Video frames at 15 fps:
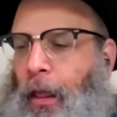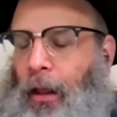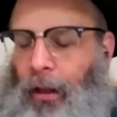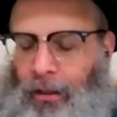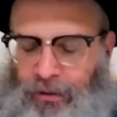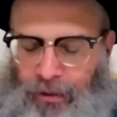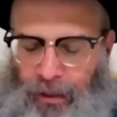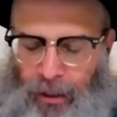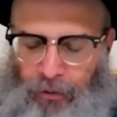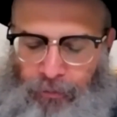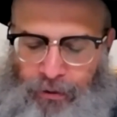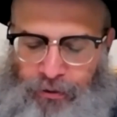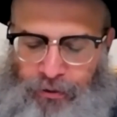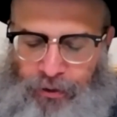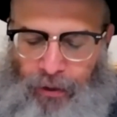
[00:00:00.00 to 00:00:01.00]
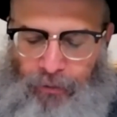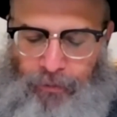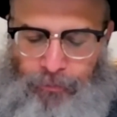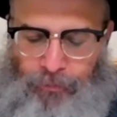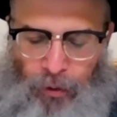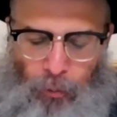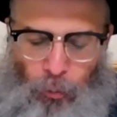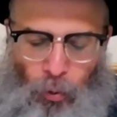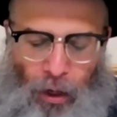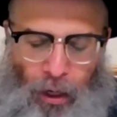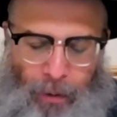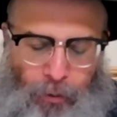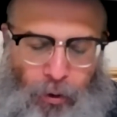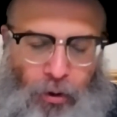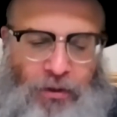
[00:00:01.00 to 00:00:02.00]
et cetera, et cetera.
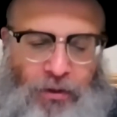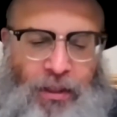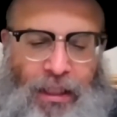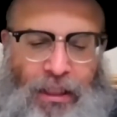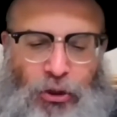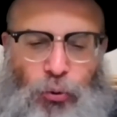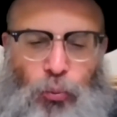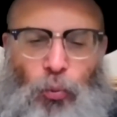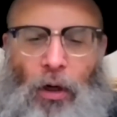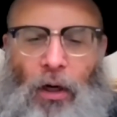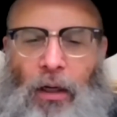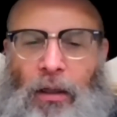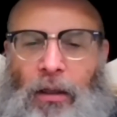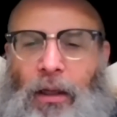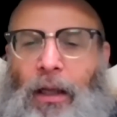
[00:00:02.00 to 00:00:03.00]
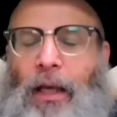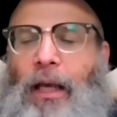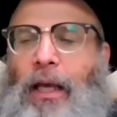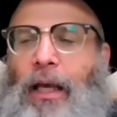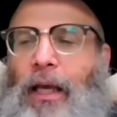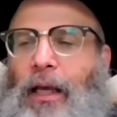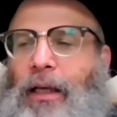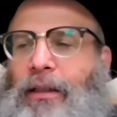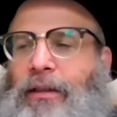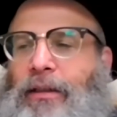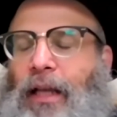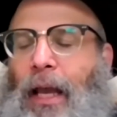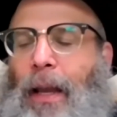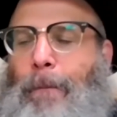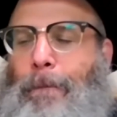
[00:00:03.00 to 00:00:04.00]
Why? Because each one
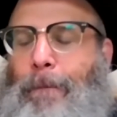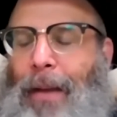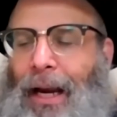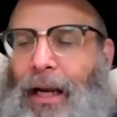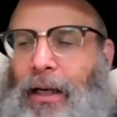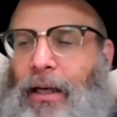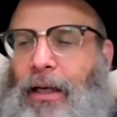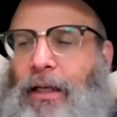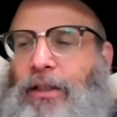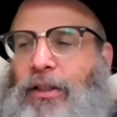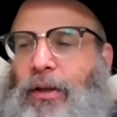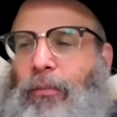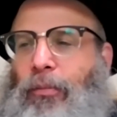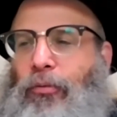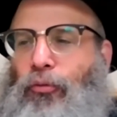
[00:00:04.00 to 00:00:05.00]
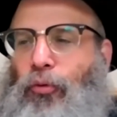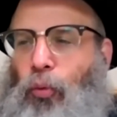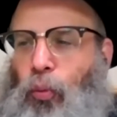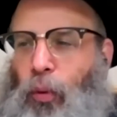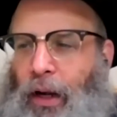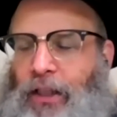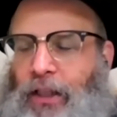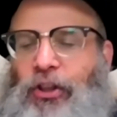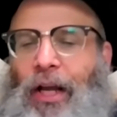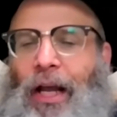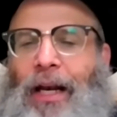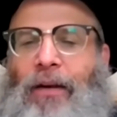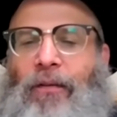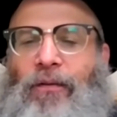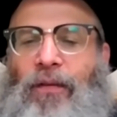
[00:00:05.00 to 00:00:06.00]
is a mechanism through which
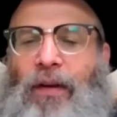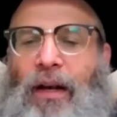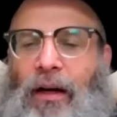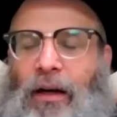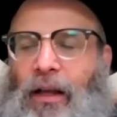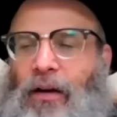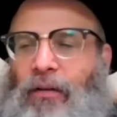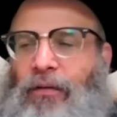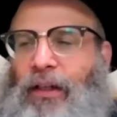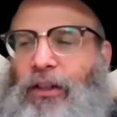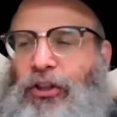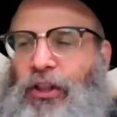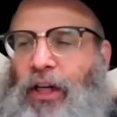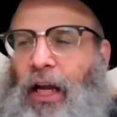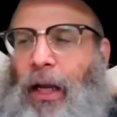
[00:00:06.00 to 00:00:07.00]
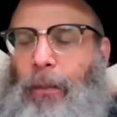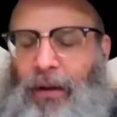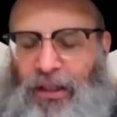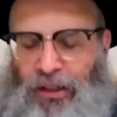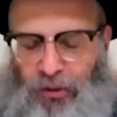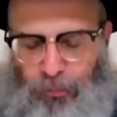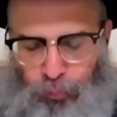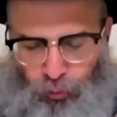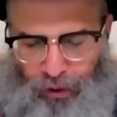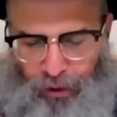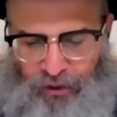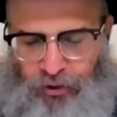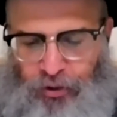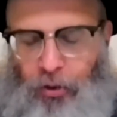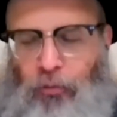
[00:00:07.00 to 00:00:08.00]
an infinity of Hashem is
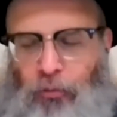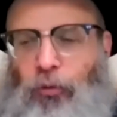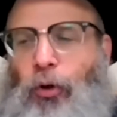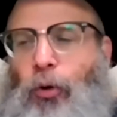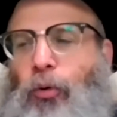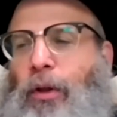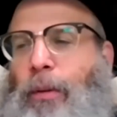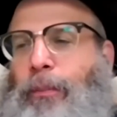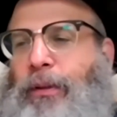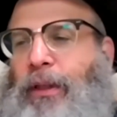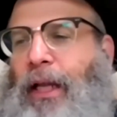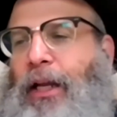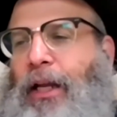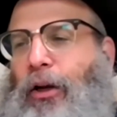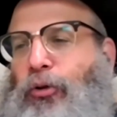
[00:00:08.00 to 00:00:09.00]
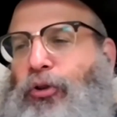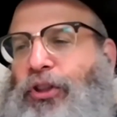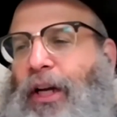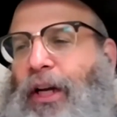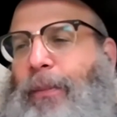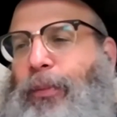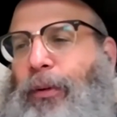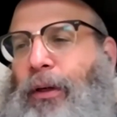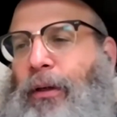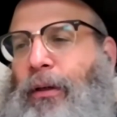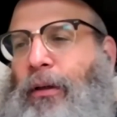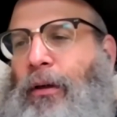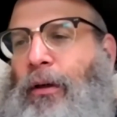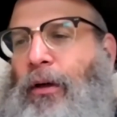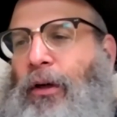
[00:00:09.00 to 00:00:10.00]
pressed through the Plato shaper
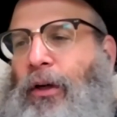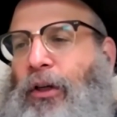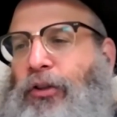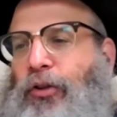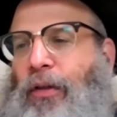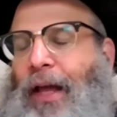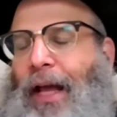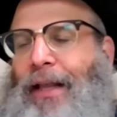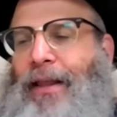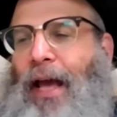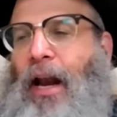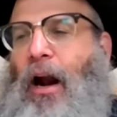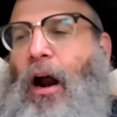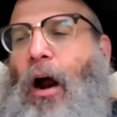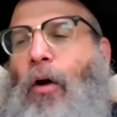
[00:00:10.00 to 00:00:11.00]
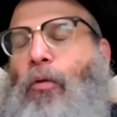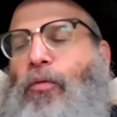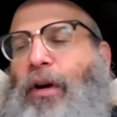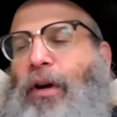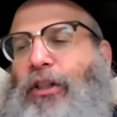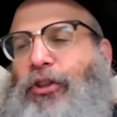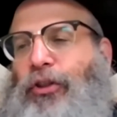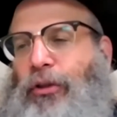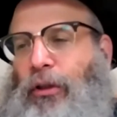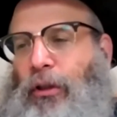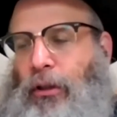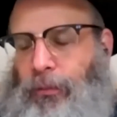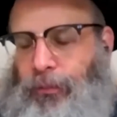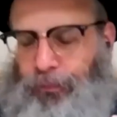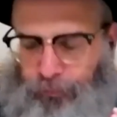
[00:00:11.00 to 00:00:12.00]
so that that
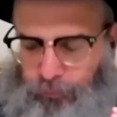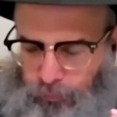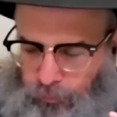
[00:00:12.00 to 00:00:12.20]
original